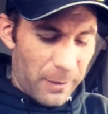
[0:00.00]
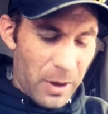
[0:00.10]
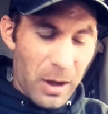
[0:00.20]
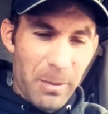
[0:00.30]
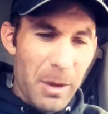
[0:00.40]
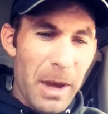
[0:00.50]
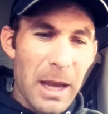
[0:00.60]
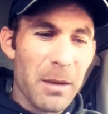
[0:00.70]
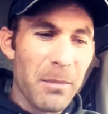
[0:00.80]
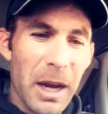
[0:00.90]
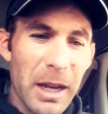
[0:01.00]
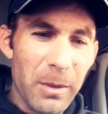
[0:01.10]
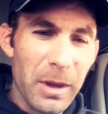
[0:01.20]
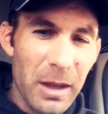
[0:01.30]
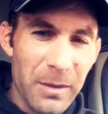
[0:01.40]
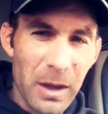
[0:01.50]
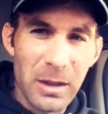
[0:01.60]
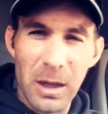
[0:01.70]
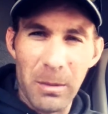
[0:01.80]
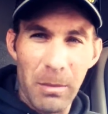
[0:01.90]
If you're going to be making money with it, if I
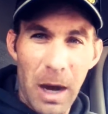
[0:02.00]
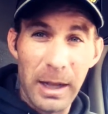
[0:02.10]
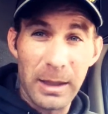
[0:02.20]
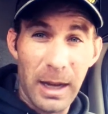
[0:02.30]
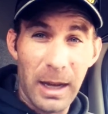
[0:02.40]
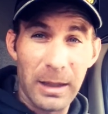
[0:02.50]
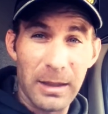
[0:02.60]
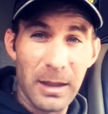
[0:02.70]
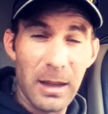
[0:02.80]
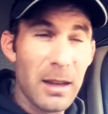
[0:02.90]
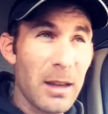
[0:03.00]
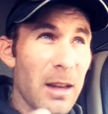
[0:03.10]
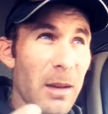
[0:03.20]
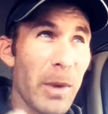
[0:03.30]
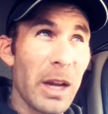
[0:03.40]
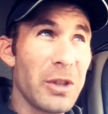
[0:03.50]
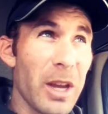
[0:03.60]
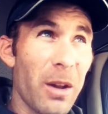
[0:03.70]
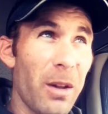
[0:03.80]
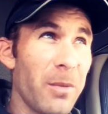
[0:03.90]
was going to monetize my
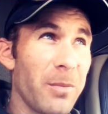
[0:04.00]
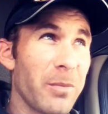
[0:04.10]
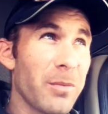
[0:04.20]
channel